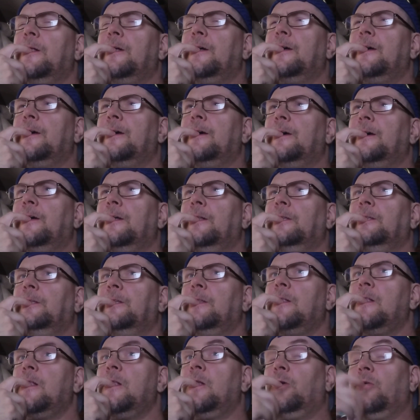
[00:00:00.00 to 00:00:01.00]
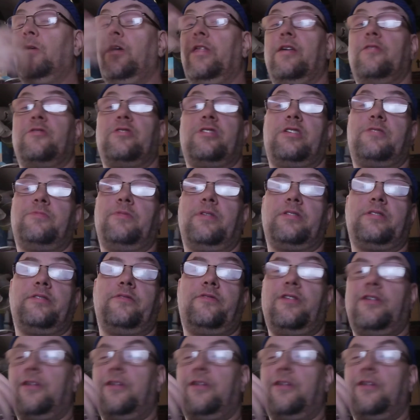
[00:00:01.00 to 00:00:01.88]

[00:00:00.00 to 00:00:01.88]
Well, it was expensive.